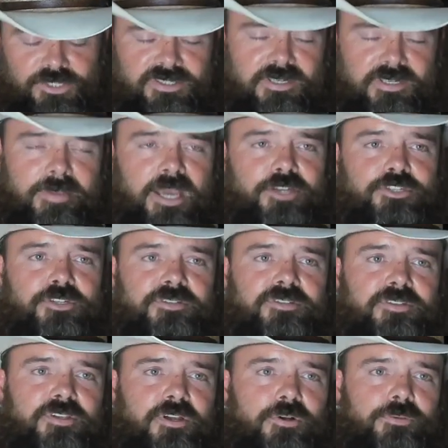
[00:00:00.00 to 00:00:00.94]
just imagine
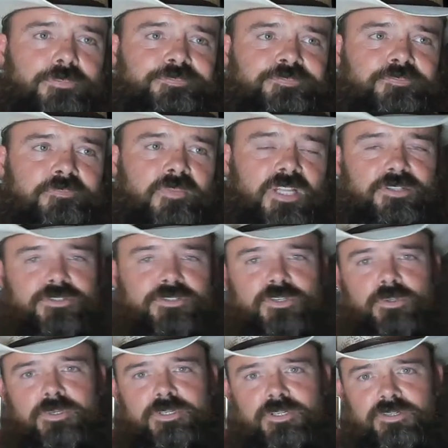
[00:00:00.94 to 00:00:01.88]
so it's
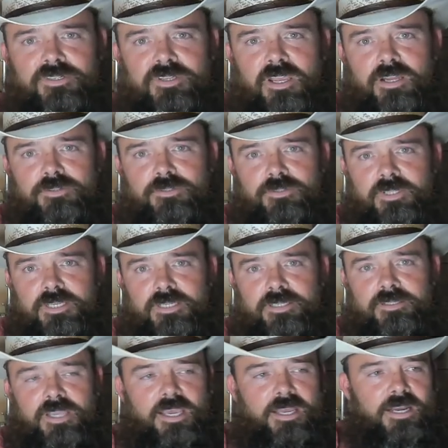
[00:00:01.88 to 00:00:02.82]
doing your
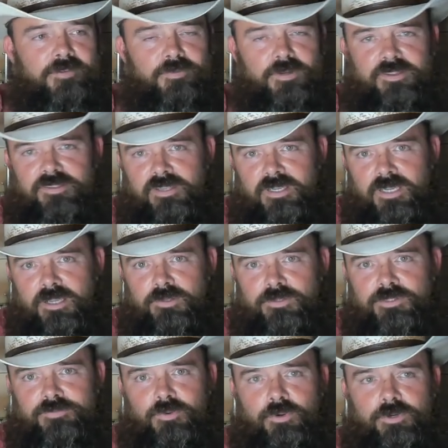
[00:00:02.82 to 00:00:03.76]
scheduling and everything
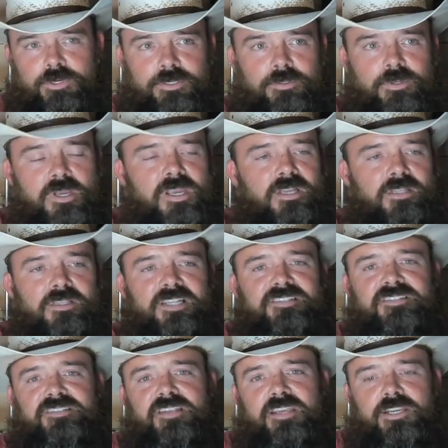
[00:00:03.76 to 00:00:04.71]
else for you.
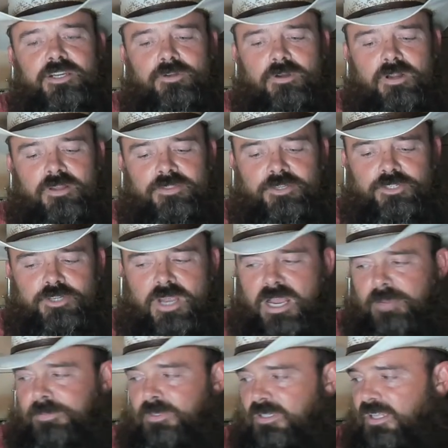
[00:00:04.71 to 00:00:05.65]
Let's say you're on the
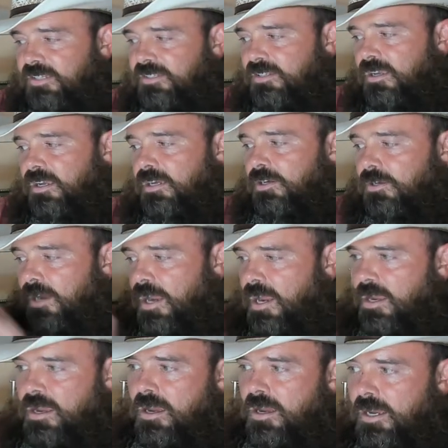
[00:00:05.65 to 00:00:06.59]
job and let's say your
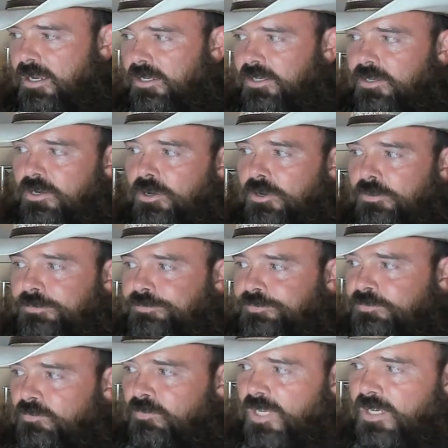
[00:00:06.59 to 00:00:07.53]
AI, you know,
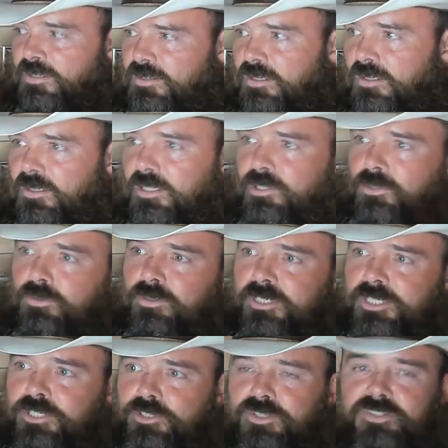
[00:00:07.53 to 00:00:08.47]
is
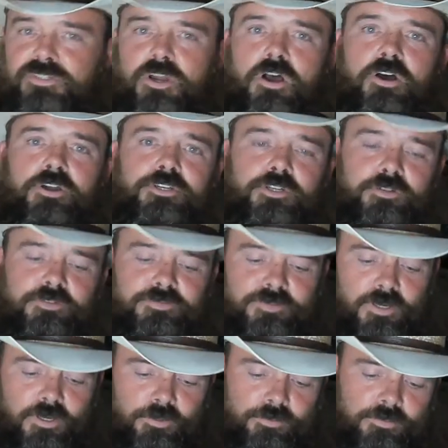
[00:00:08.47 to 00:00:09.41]
literally just on your
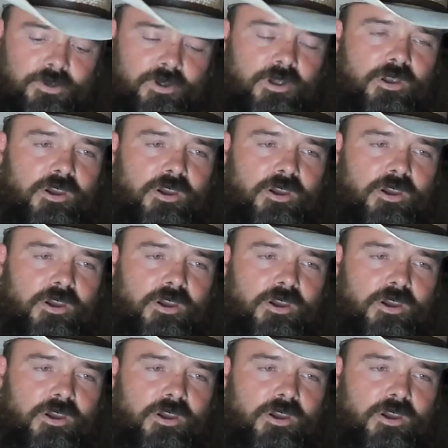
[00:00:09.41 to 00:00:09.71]
phone.